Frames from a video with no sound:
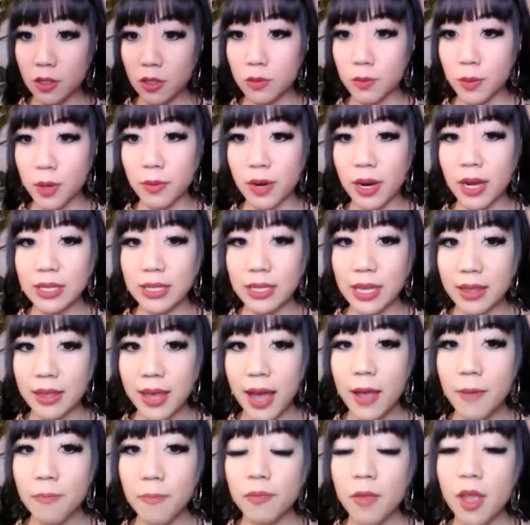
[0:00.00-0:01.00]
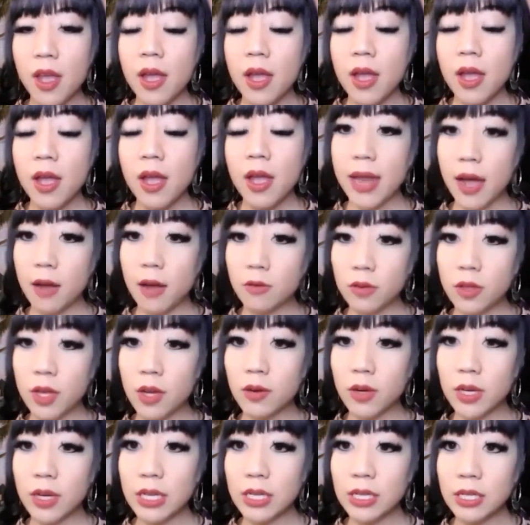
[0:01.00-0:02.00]
Do you remember I said that? Now,
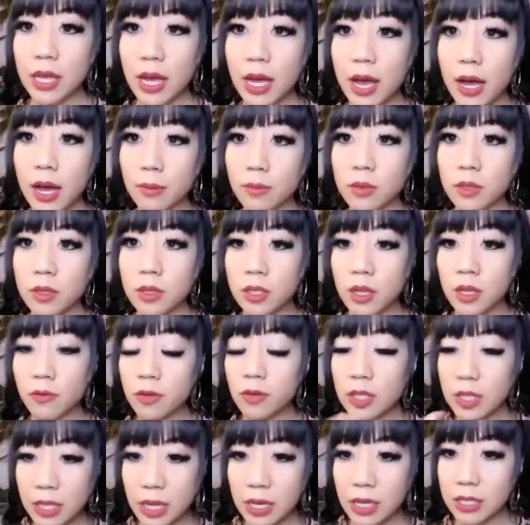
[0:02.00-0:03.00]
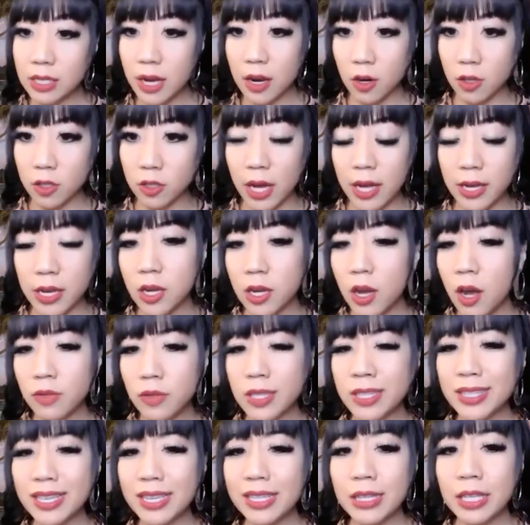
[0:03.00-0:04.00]
there is different studies that are done, and
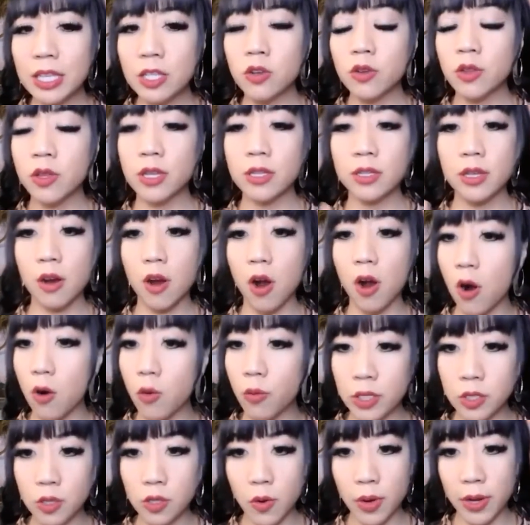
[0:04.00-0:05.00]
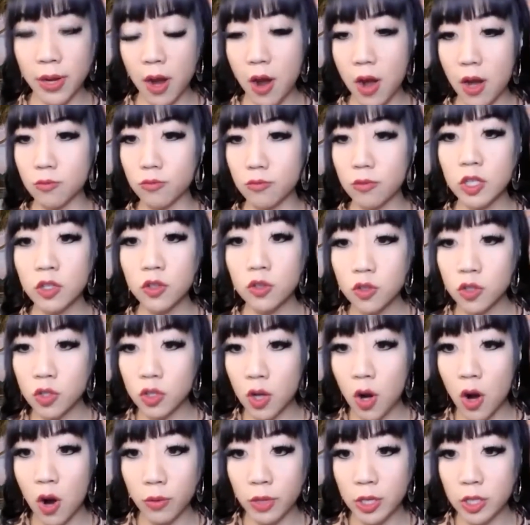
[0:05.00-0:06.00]
obviously these are things that are always going on. Research
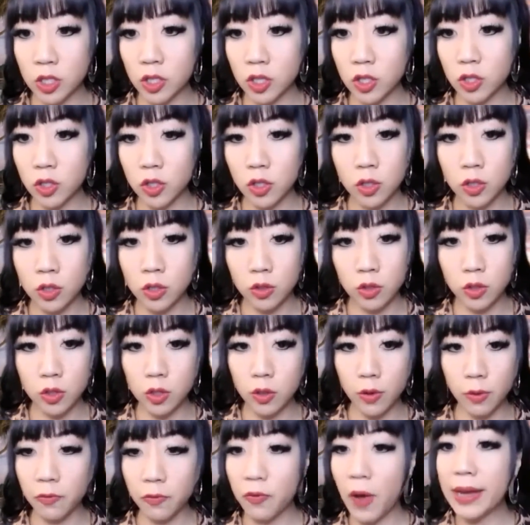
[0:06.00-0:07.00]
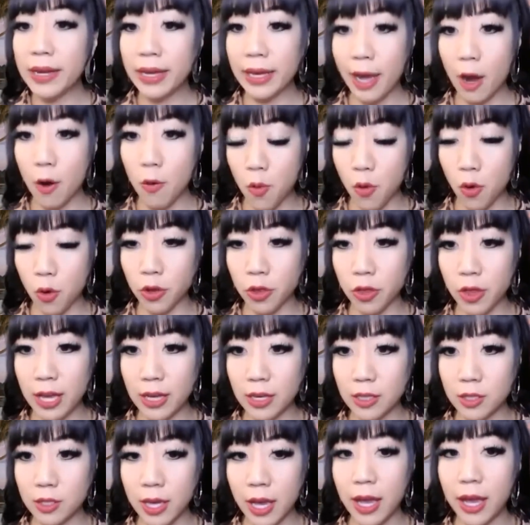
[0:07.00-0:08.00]
is always finding out more
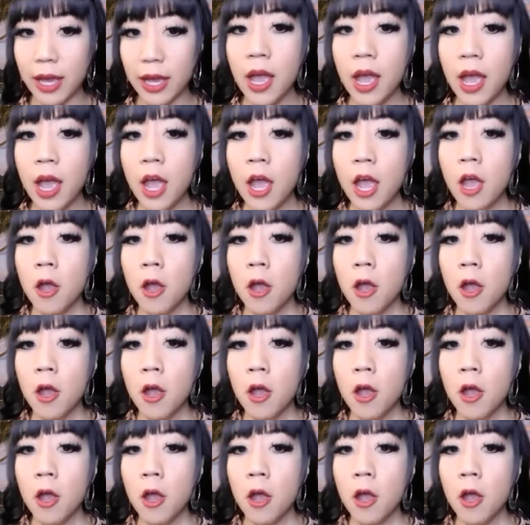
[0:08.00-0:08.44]
things, okay?